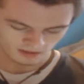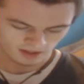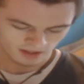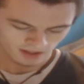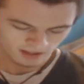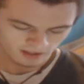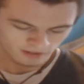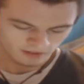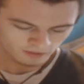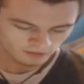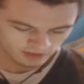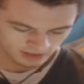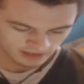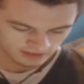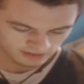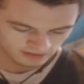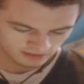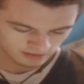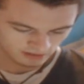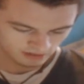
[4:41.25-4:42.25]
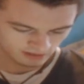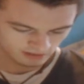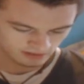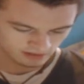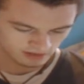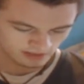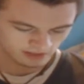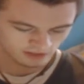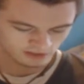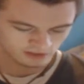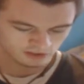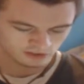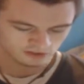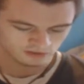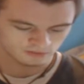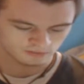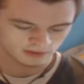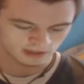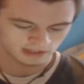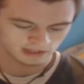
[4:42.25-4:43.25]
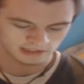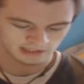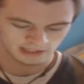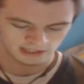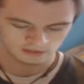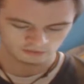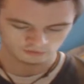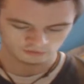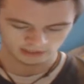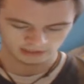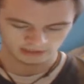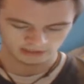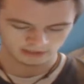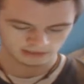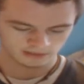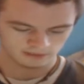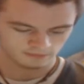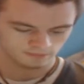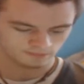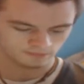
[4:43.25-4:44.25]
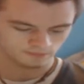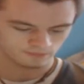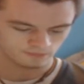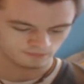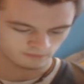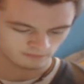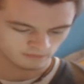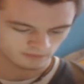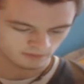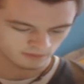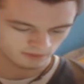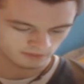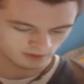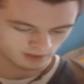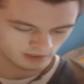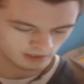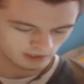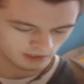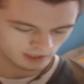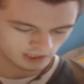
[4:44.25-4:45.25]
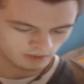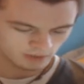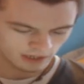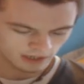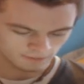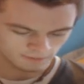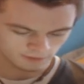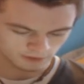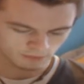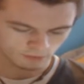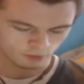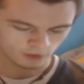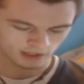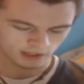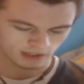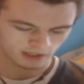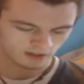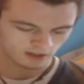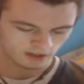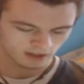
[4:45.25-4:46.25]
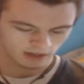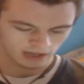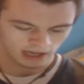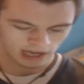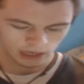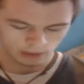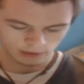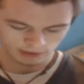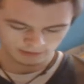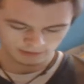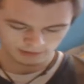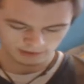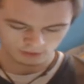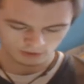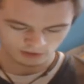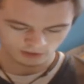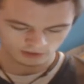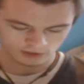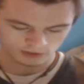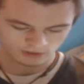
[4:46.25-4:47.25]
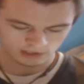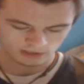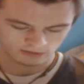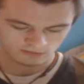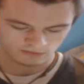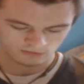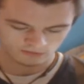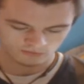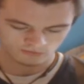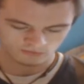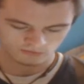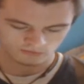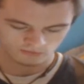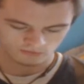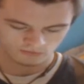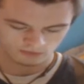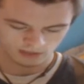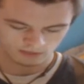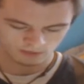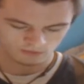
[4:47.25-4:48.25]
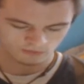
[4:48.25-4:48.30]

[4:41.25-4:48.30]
I don't think, think I should battle again, Rick. You have to, Moy. How else am I going to get my